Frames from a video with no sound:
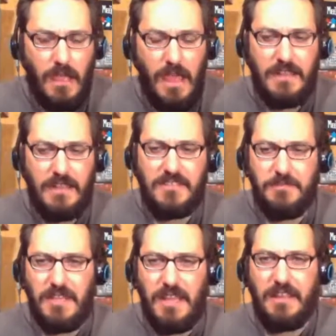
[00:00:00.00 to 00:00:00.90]
And it
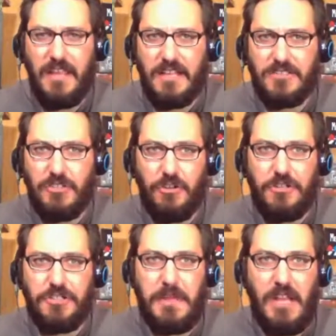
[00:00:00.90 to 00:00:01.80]
seems like
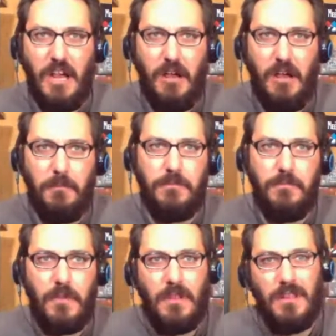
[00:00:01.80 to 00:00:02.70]
Kickstarter has become
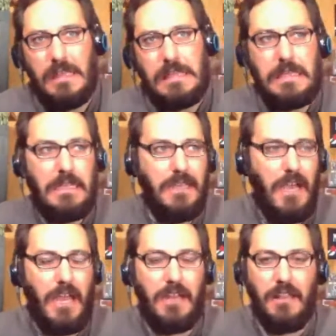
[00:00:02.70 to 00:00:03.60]

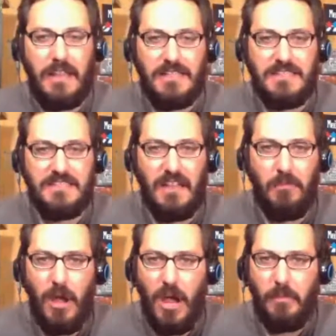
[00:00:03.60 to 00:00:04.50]
kind of like a
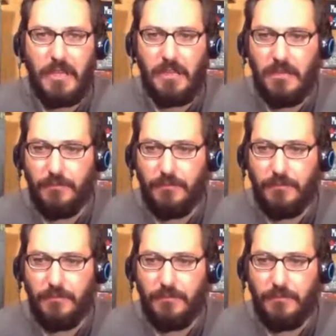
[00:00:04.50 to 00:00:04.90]
sub-hobby